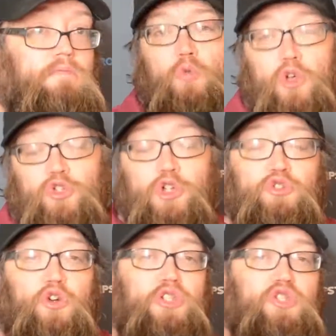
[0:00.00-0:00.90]
We also
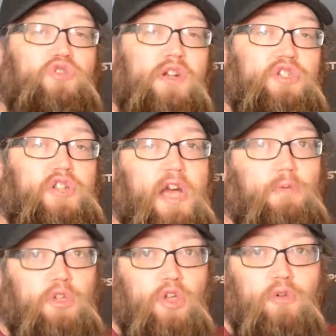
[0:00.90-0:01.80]
tried this strategy out
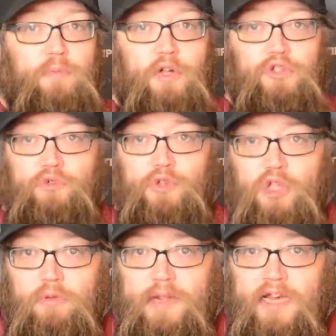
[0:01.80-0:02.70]
with coupons or
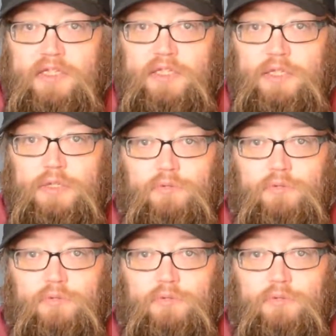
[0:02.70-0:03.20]
accumulators.